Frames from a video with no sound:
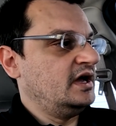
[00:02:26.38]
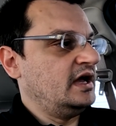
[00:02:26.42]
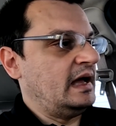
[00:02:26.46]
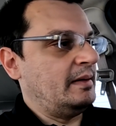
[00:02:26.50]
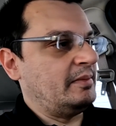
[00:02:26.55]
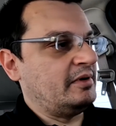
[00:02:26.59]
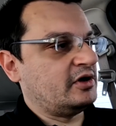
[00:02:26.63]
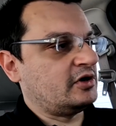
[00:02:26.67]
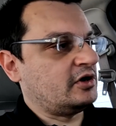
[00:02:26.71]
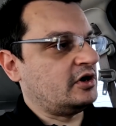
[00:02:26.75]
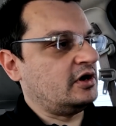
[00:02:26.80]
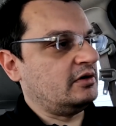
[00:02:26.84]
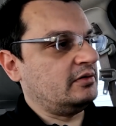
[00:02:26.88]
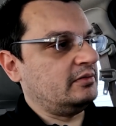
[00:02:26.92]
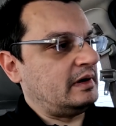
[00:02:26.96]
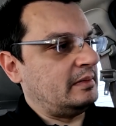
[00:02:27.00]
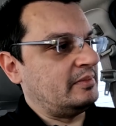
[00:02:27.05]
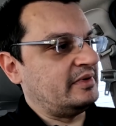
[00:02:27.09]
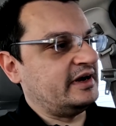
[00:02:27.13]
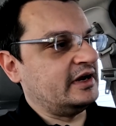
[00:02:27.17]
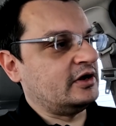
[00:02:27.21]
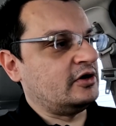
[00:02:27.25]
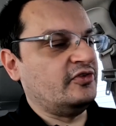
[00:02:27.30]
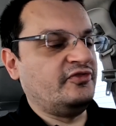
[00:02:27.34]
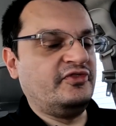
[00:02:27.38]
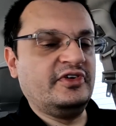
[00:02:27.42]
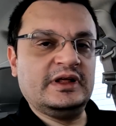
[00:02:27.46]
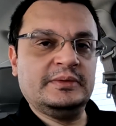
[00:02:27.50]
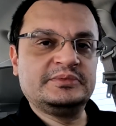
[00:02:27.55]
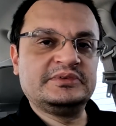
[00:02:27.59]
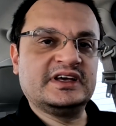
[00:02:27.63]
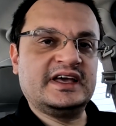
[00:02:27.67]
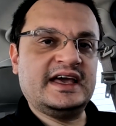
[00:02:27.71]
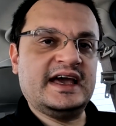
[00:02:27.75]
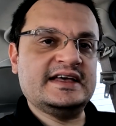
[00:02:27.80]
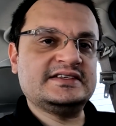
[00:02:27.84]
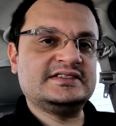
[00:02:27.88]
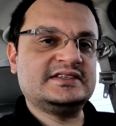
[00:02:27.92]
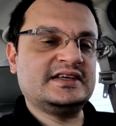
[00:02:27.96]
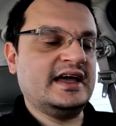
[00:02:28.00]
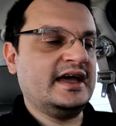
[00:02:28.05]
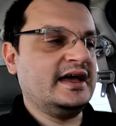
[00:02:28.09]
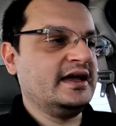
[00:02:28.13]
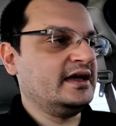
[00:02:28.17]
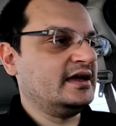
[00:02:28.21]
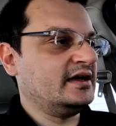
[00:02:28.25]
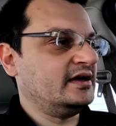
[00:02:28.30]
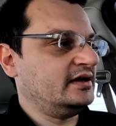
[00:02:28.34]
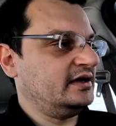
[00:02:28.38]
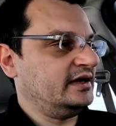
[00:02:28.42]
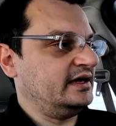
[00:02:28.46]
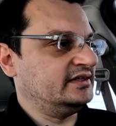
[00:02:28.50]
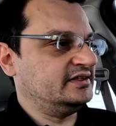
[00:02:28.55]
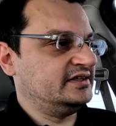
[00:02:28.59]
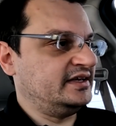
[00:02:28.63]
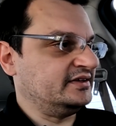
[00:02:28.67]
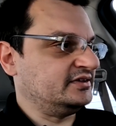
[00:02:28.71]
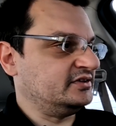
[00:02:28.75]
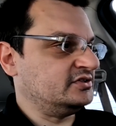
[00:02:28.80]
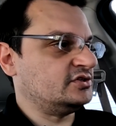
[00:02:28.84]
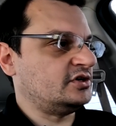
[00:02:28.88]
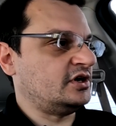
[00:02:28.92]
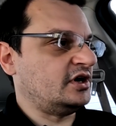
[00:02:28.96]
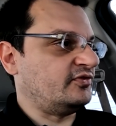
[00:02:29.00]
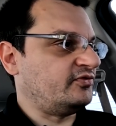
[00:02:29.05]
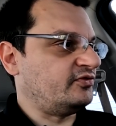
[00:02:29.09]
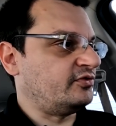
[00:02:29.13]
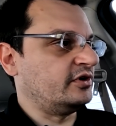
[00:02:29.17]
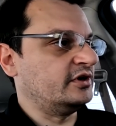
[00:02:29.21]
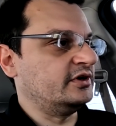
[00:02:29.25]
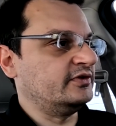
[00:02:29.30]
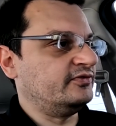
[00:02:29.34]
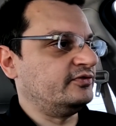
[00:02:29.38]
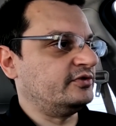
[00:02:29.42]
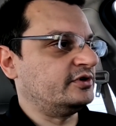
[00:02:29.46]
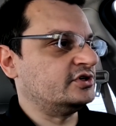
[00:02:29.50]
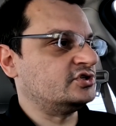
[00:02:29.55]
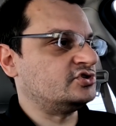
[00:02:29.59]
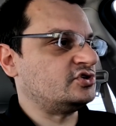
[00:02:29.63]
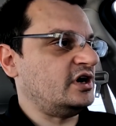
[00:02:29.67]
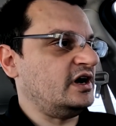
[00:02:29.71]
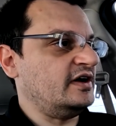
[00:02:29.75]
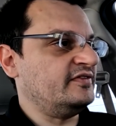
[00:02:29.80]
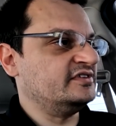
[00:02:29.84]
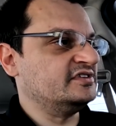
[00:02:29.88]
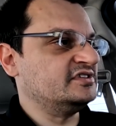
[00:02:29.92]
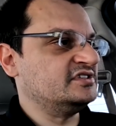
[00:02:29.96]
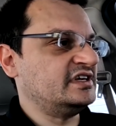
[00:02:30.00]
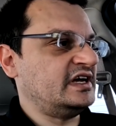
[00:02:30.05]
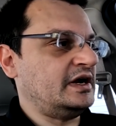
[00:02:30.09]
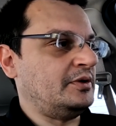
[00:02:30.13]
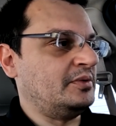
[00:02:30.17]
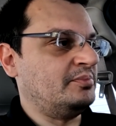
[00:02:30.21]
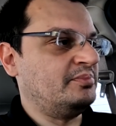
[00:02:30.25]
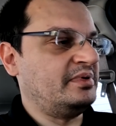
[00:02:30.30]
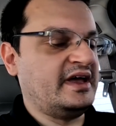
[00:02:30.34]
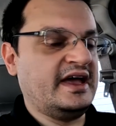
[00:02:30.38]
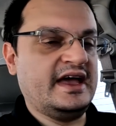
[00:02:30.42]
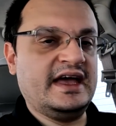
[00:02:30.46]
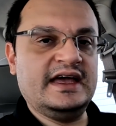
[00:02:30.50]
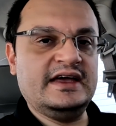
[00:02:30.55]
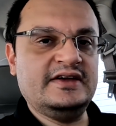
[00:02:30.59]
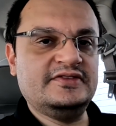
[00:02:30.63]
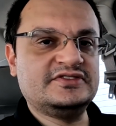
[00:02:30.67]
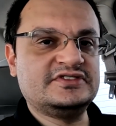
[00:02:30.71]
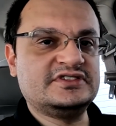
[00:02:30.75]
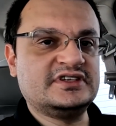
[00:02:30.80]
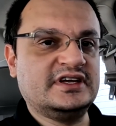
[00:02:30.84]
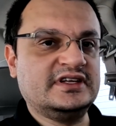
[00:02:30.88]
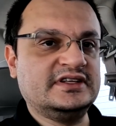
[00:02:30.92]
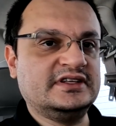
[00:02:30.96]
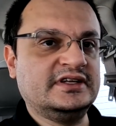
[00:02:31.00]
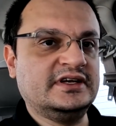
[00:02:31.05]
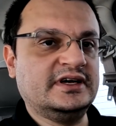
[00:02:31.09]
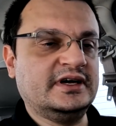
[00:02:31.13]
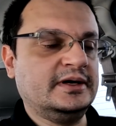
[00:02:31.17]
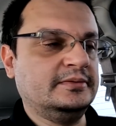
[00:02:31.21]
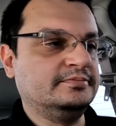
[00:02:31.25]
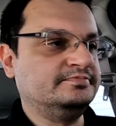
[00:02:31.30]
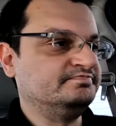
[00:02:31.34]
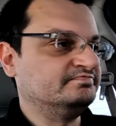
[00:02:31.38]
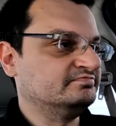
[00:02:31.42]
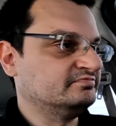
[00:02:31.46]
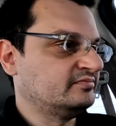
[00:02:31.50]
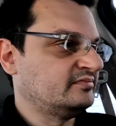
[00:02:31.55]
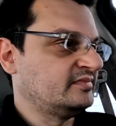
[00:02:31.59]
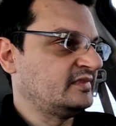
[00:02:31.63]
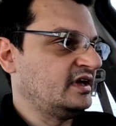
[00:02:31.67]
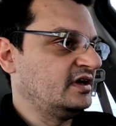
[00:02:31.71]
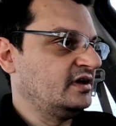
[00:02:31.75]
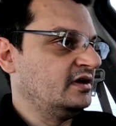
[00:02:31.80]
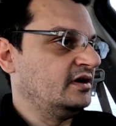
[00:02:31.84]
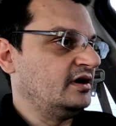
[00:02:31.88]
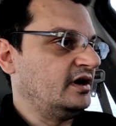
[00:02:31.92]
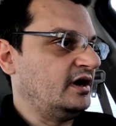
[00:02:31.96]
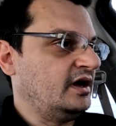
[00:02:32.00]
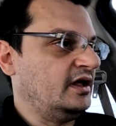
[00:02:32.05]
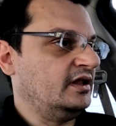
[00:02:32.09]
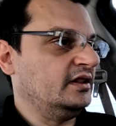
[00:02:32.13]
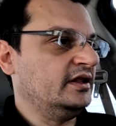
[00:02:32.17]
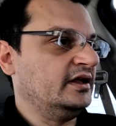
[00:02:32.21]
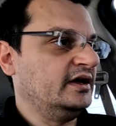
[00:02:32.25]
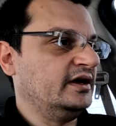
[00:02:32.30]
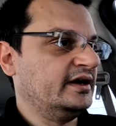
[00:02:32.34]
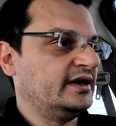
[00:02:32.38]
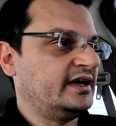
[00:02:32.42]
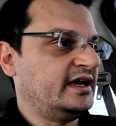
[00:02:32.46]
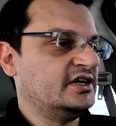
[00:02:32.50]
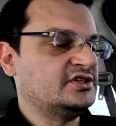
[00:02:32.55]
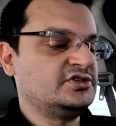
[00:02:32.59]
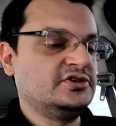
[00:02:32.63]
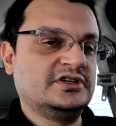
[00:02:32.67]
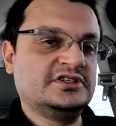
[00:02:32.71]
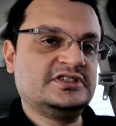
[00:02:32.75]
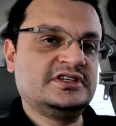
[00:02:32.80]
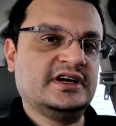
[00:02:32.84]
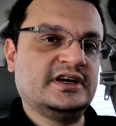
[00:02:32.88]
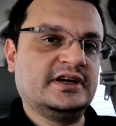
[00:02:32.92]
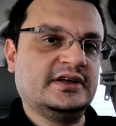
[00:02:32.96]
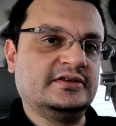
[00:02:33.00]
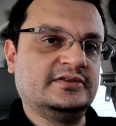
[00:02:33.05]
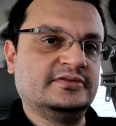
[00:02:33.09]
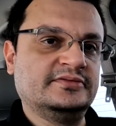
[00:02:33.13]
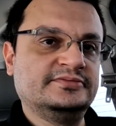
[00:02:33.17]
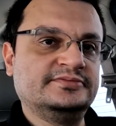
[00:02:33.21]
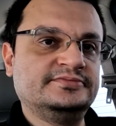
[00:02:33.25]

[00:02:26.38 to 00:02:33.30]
I'm gonna go fill up the gas tank and take this car for a drive and see how it behaves. And I'll catch you in a second.